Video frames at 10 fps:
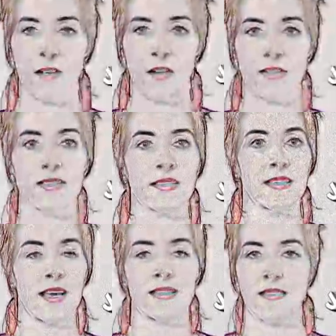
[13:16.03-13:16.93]
This is
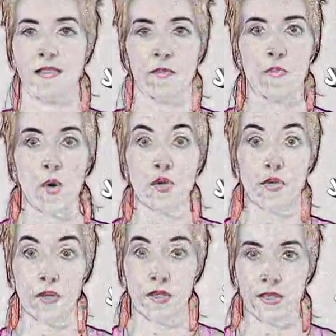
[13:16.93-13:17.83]
the essence of Mojo
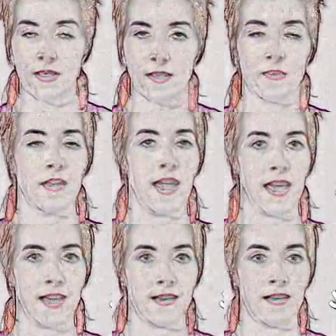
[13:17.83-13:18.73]
journalism,
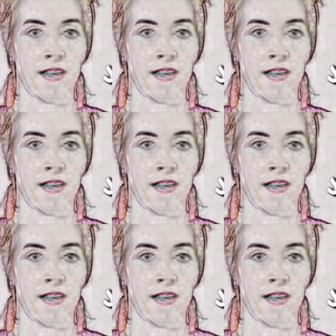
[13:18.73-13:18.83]
and